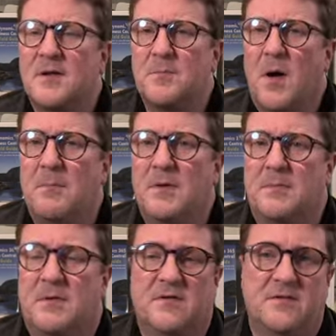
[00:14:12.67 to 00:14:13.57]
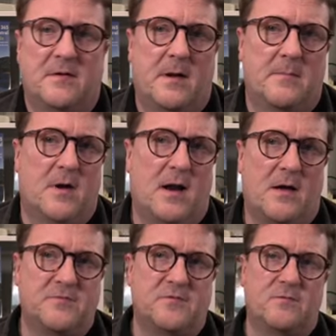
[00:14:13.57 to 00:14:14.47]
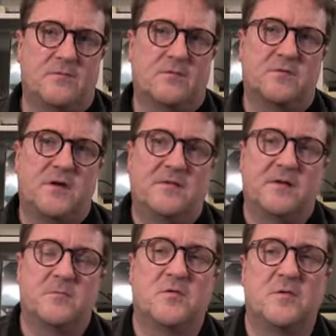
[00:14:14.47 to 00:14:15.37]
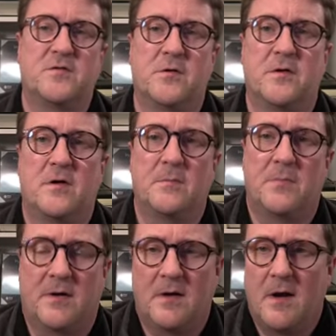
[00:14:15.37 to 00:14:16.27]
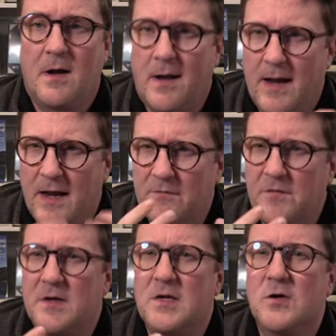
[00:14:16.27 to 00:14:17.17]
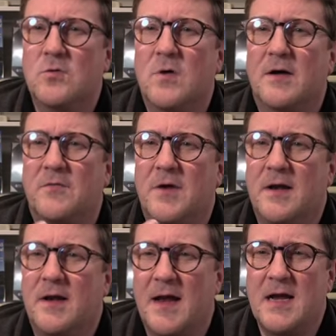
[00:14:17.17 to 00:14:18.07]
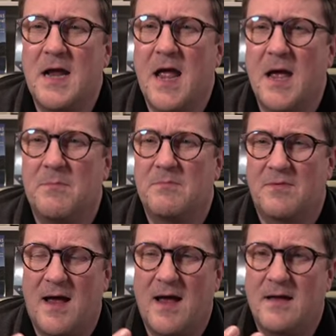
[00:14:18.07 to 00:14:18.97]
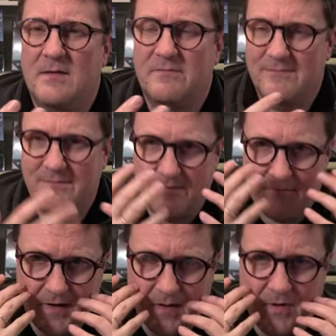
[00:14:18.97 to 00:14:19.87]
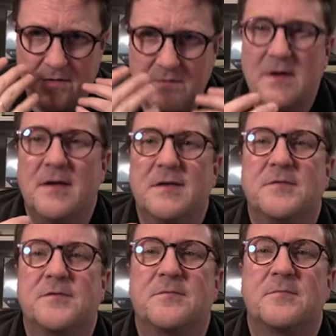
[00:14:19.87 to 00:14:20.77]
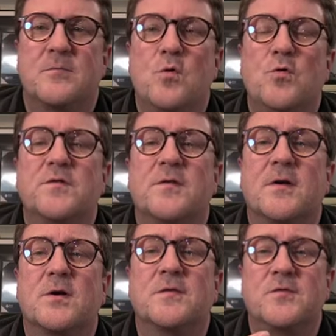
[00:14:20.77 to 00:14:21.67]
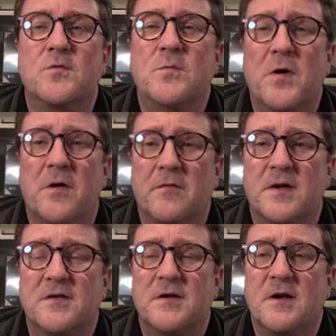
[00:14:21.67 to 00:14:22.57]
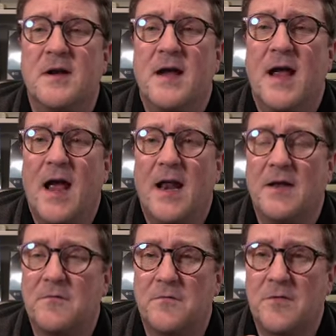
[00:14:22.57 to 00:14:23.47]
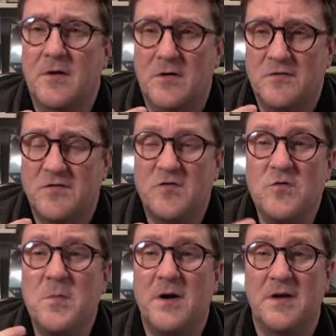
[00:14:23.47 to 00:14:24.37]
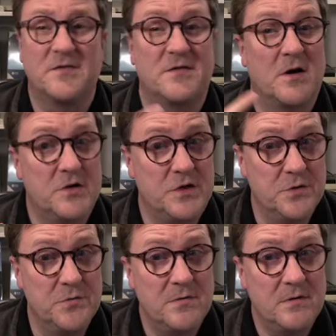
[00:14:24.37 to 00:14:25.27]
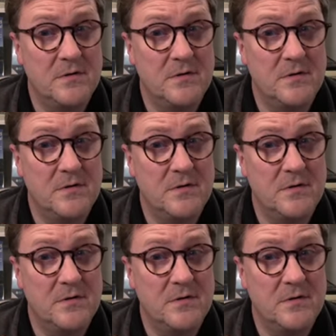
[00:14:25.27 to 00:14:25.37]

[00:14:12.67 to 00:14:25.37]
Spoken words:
public, because I'm not allowed to change them to internal. But anything new I create in any app, I think about is who is the consumer of this. And if the consumer is not you,